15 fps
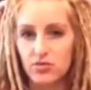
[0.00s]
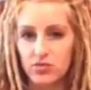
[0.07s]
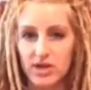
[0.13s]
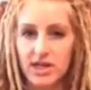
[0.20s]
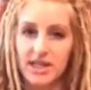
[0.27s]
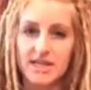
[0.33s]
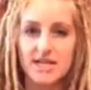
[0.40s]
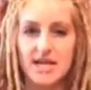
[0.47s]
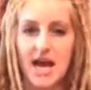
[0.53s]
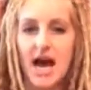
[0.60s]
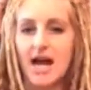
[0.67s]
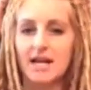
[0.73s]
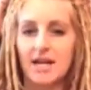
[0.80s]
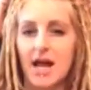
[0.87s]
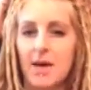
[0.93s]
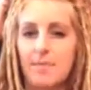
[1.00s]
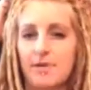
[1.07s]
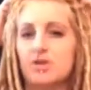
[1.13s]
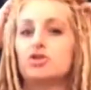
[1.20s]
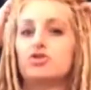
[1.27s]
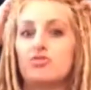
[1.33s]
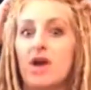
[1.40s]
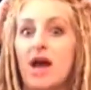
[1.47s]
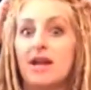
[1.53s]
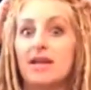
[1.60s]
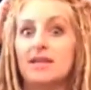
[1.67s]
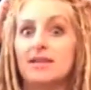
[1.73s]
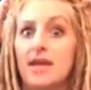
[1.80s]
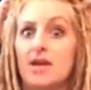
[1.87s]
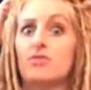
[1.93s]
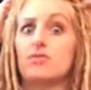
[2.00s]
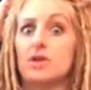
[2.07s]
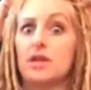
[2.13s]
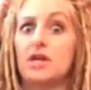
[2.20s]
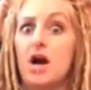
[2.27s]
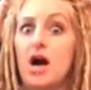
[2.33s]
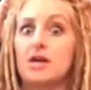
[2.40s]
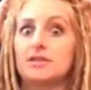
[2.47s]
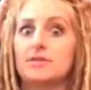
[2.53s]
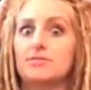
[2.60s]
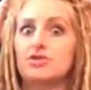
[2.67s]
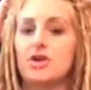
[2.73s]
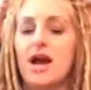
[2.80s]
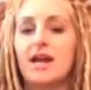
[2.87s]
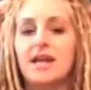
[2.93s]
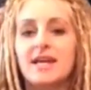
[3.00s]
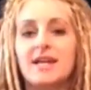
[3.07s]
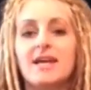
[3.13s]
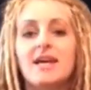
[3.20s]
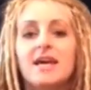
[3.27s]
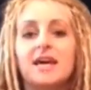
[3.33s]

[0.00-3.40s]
really knotted up and dreaded, like really awesome dreaded,